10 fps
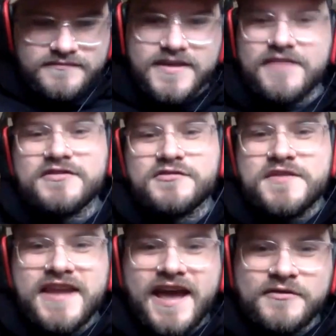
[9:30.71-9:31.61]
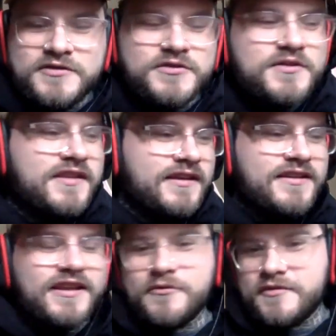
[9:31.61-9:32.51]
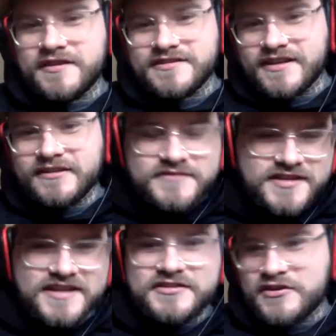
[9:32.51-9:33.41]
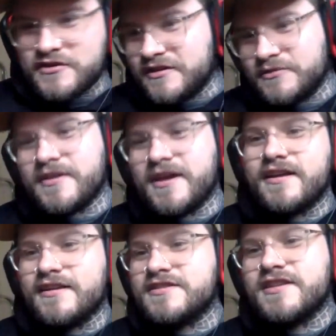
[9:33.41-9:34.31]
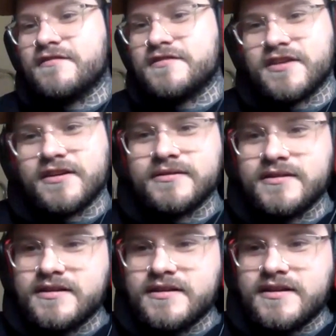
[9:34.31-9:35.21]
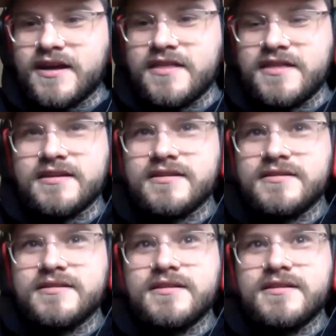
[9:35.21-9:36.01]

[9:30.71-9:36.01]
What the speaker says: give it to me now sort of thing, you know, with things like TikTok and all that kind of stuff. So I think